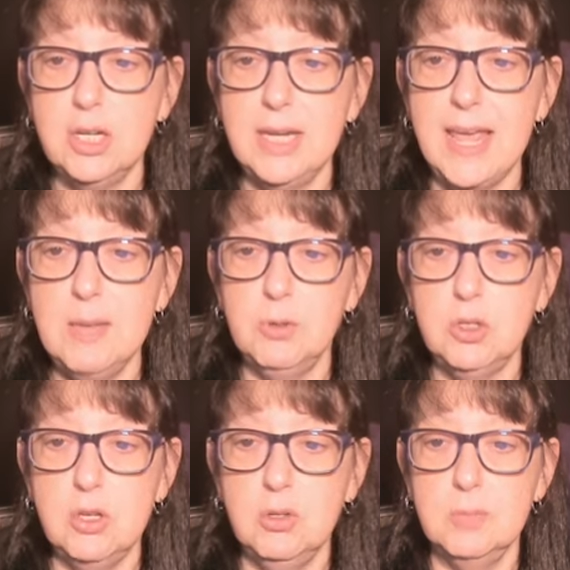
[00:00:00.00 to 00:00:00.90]

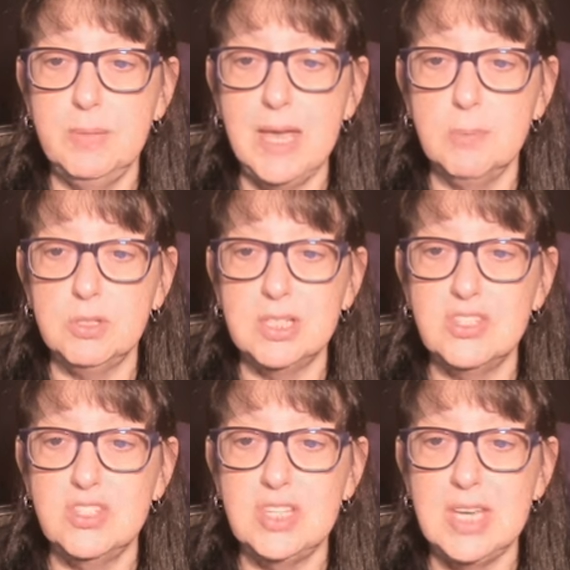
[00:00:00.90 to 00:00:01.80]
enable you to be able to
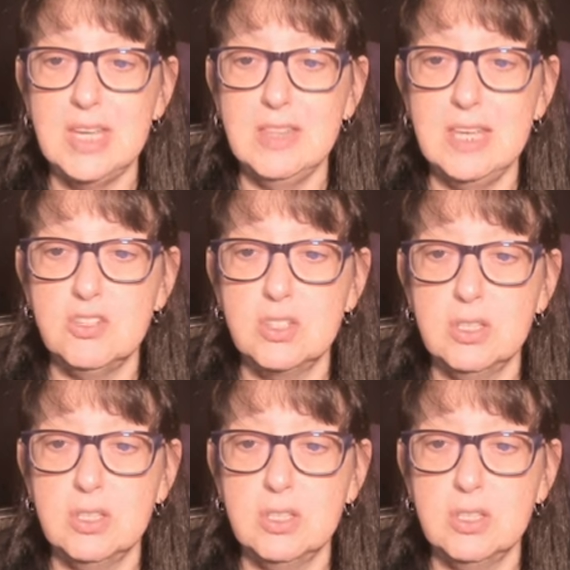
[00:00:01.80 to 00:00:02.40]
see these